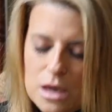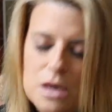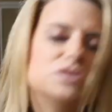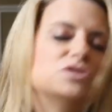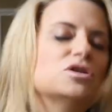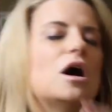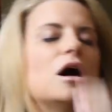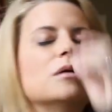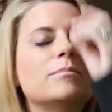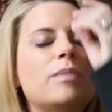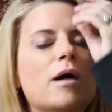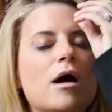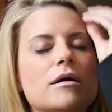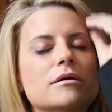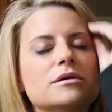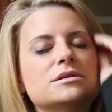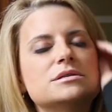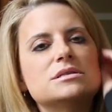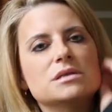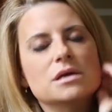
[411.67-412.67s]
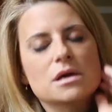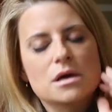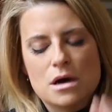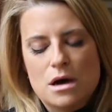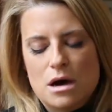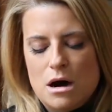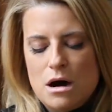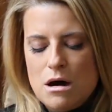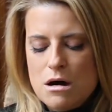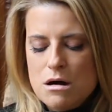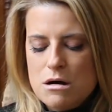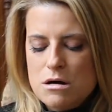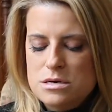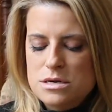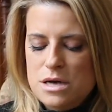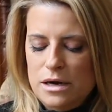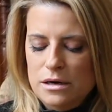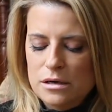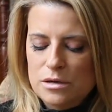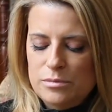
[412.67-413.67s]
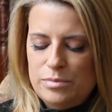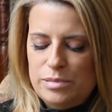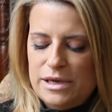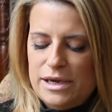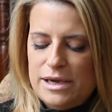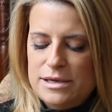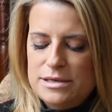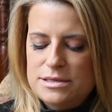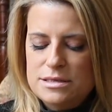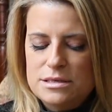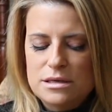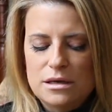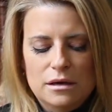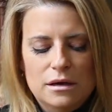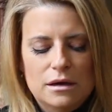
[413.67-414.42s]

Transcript: Dog parks are not a good place